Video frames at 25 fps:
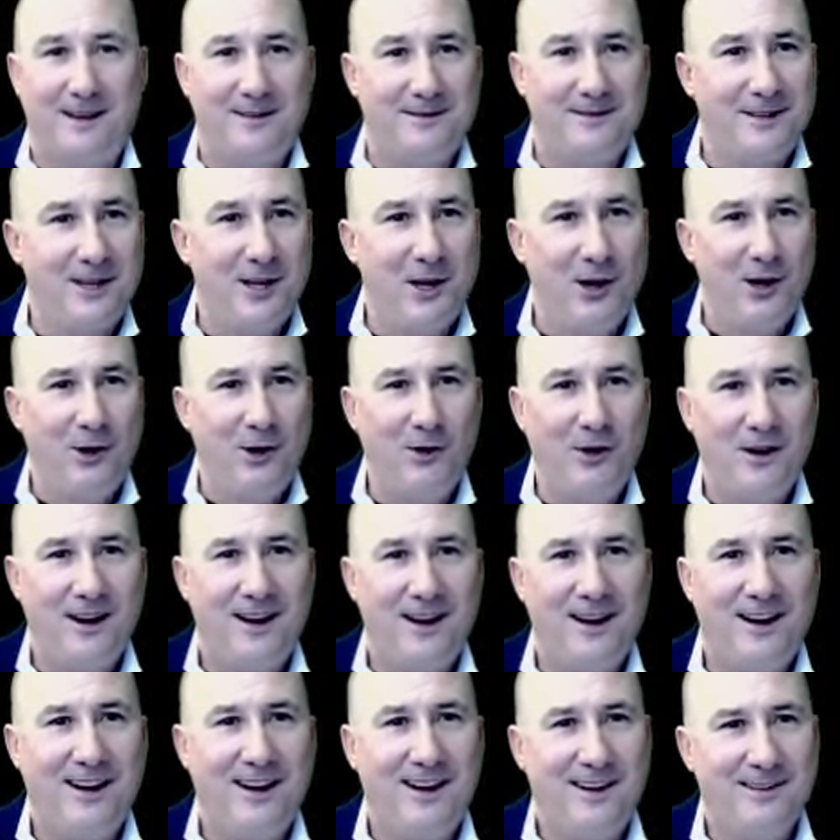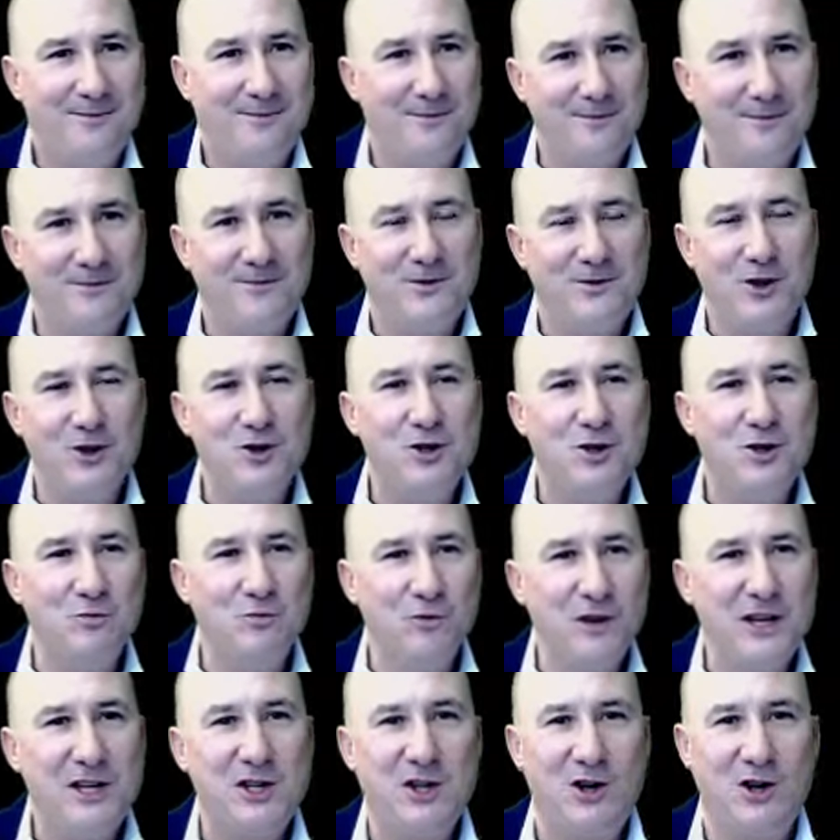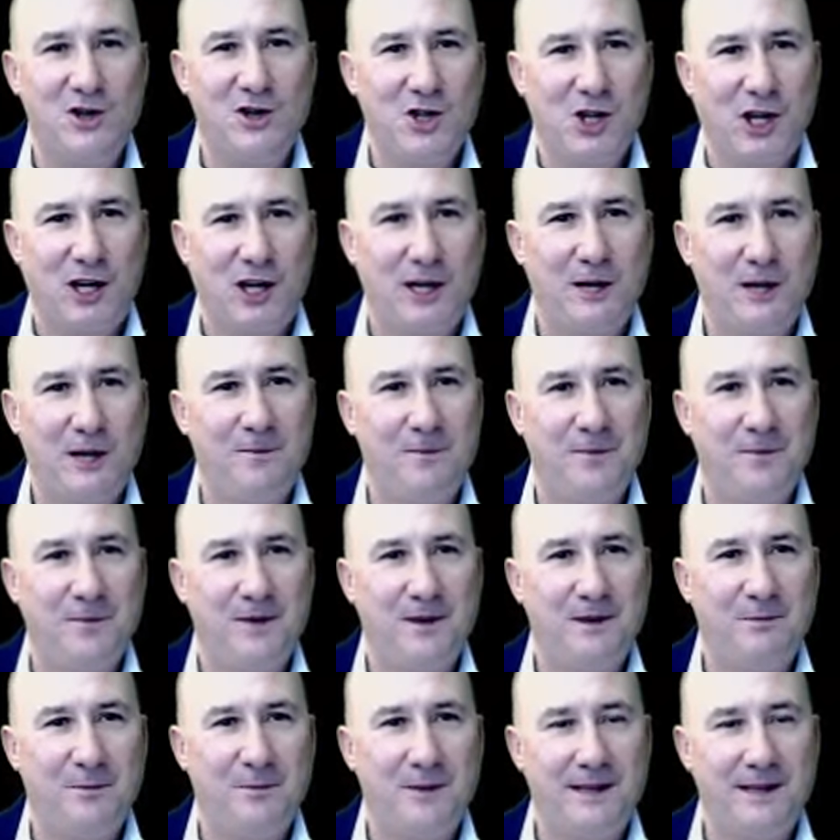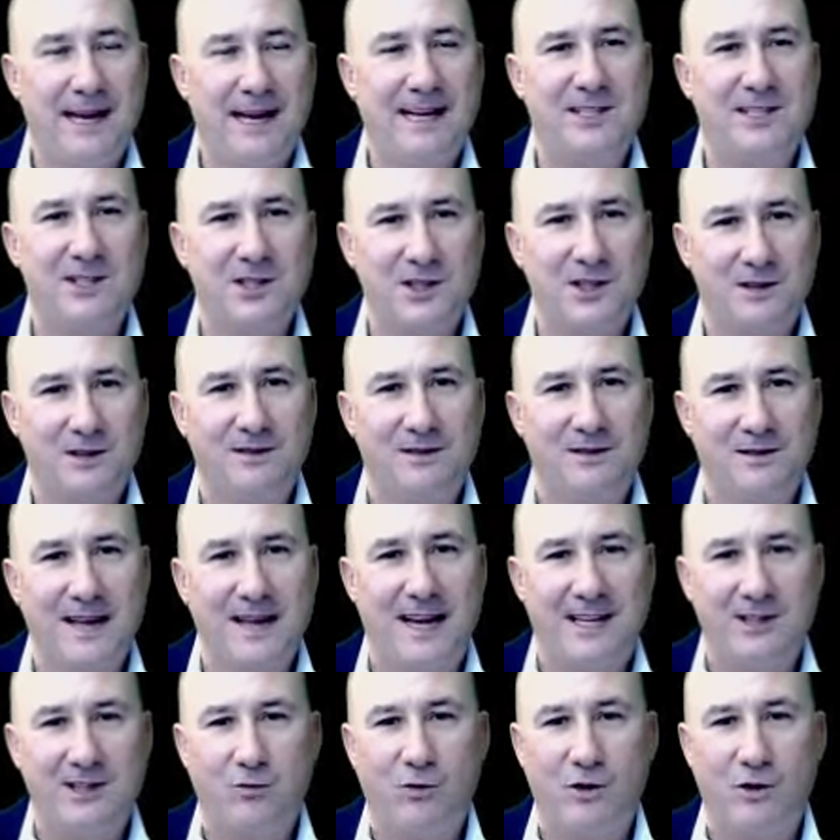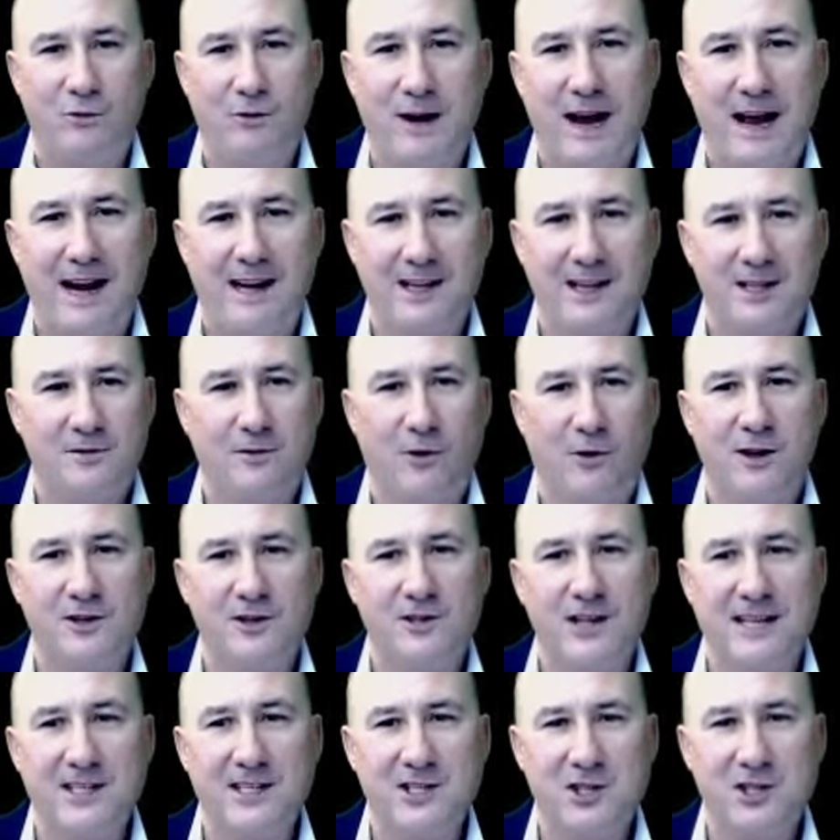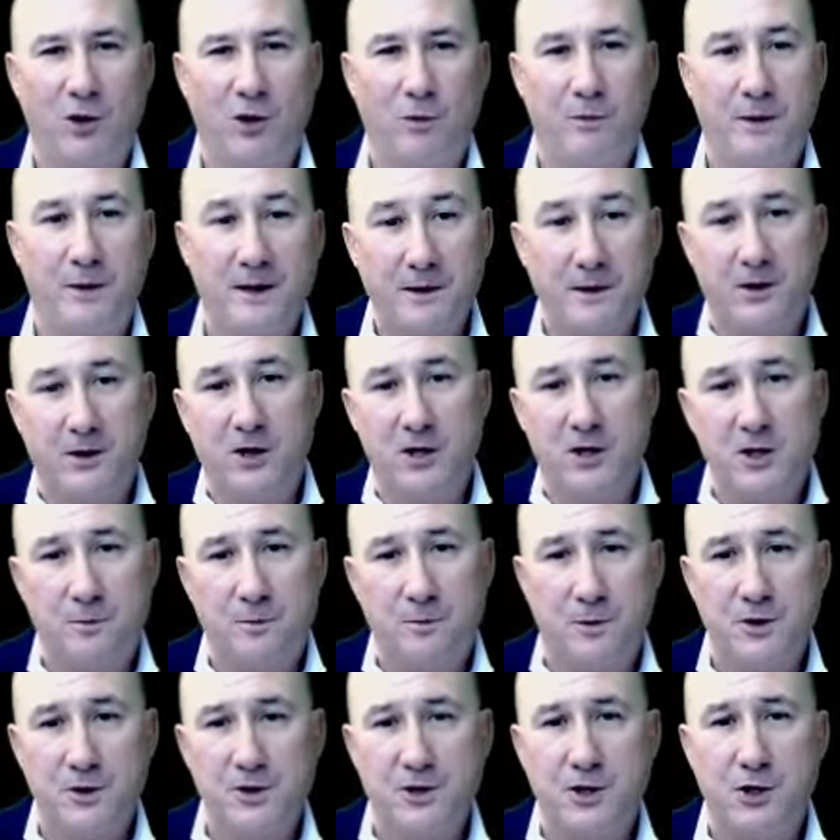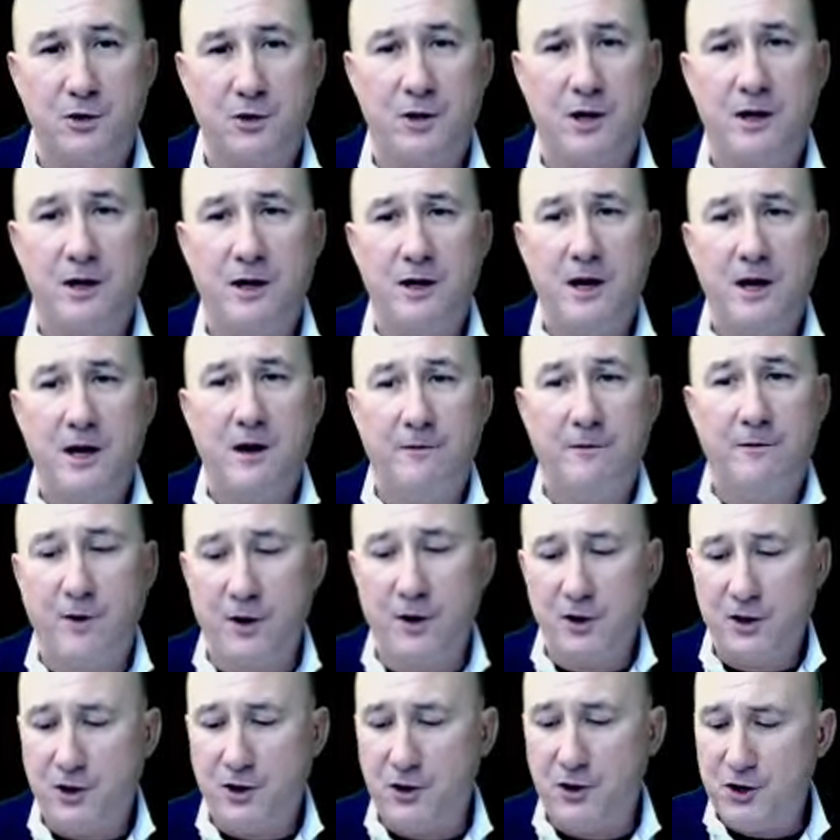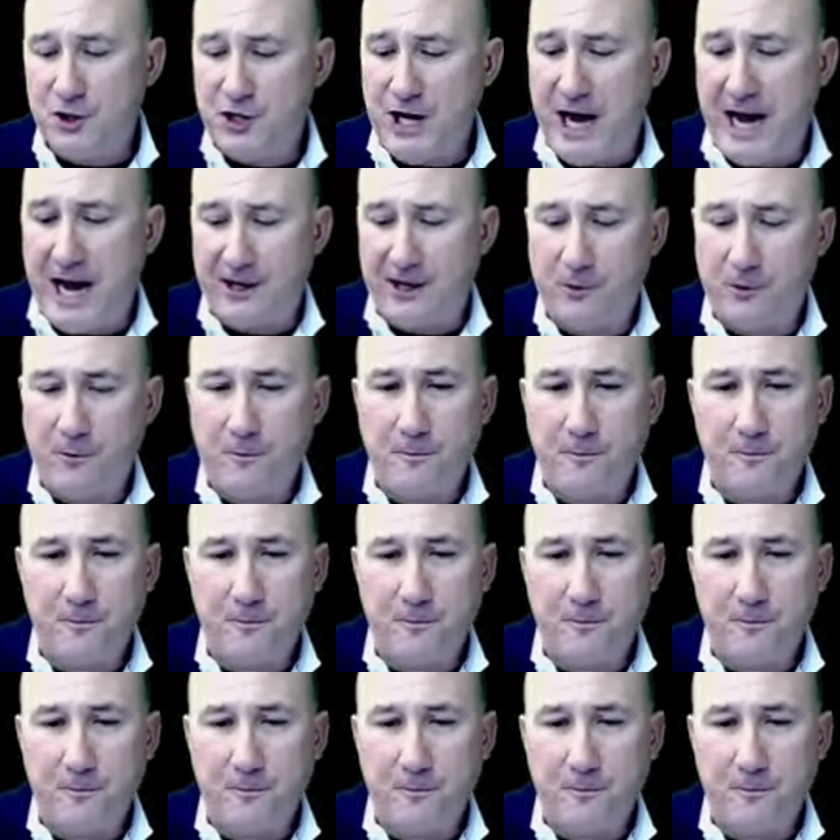do some research on it. But that's where we're at as far as that soul. But there's a persona versus your shadow.